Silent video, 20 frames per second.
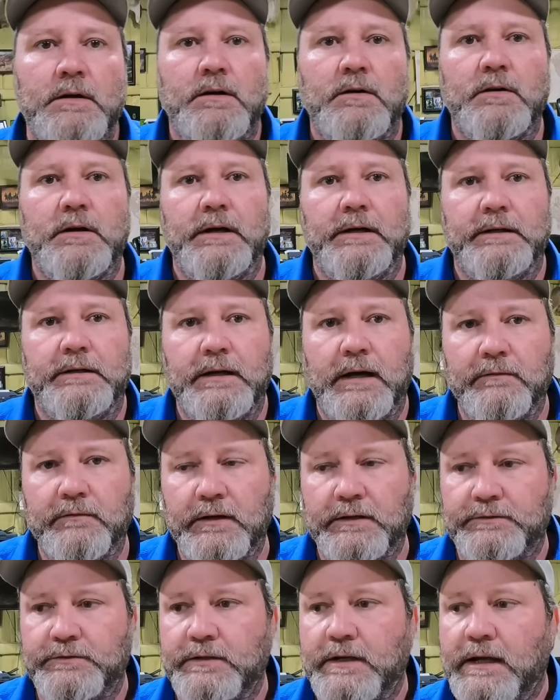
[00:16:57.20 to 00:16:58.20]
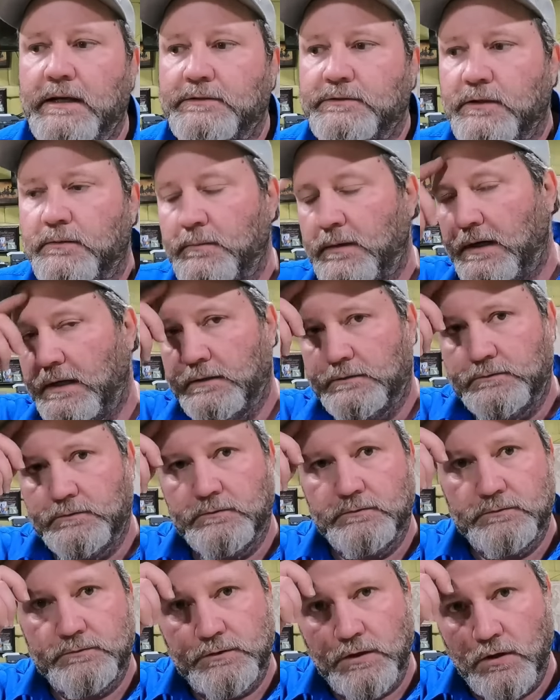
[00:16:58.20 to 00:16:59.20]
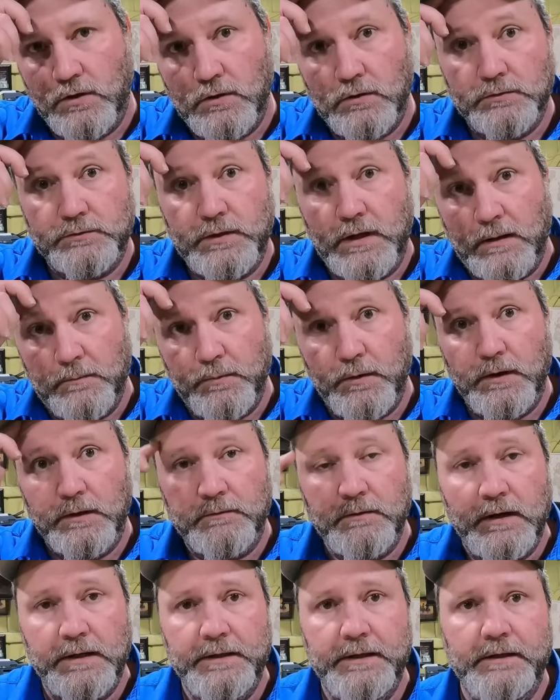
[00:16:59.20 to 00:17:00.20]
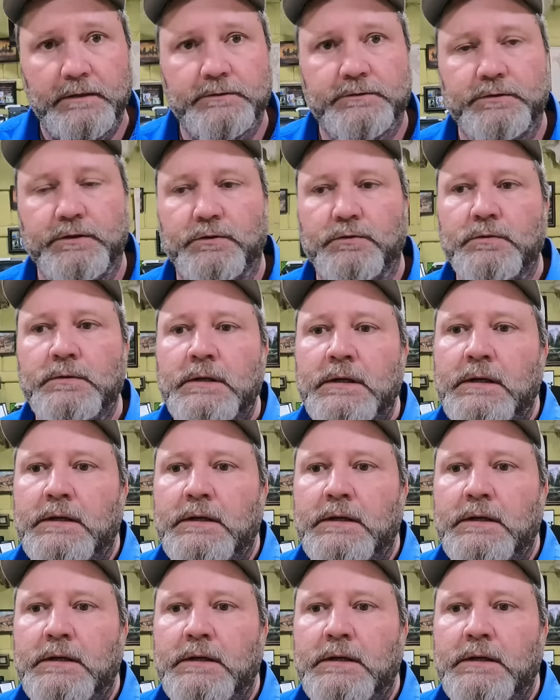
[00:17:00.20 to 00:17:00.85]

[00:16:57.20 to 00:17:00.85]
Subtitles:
Okay, I've got you guys on my tall tripod right now, so